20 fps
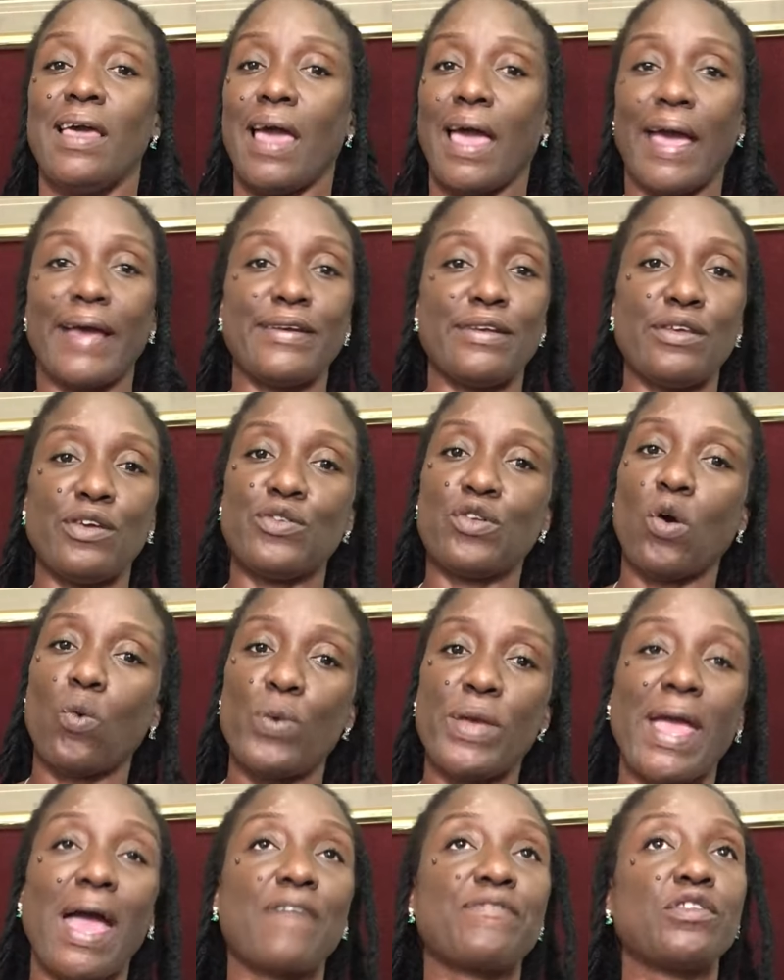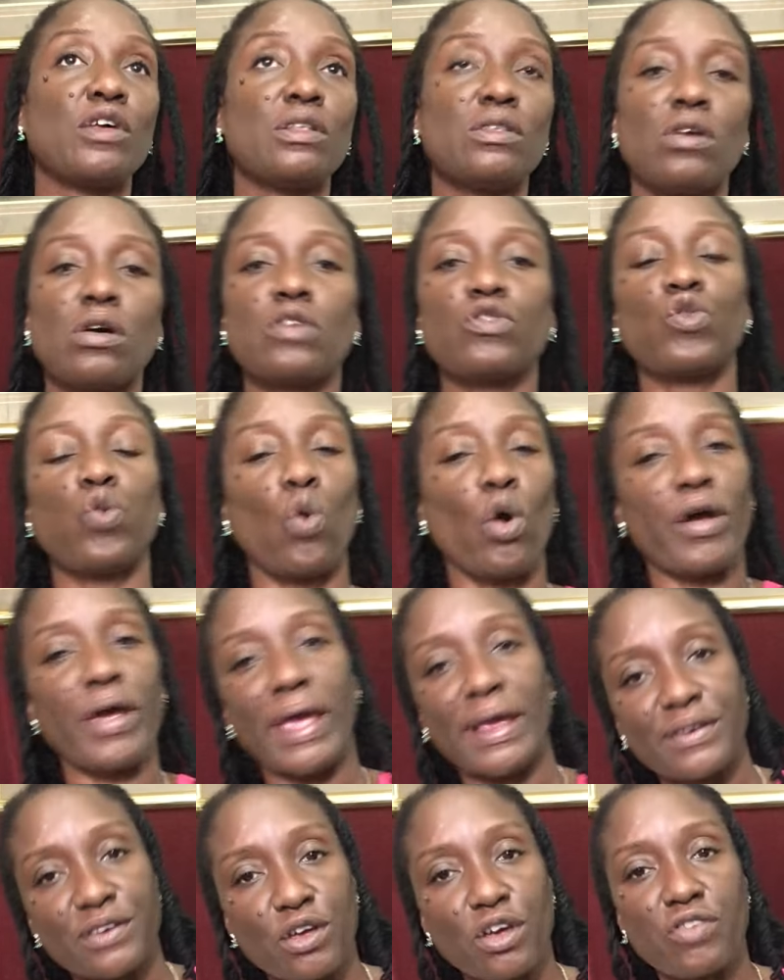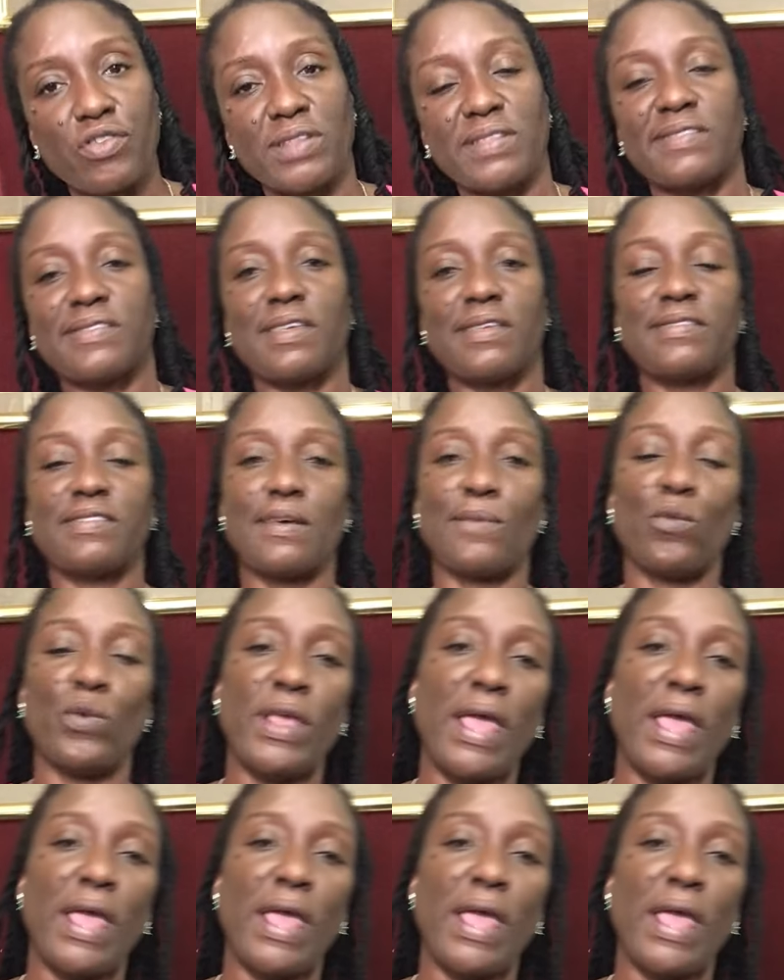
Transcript: And, you know, we have to look to our endocrine system.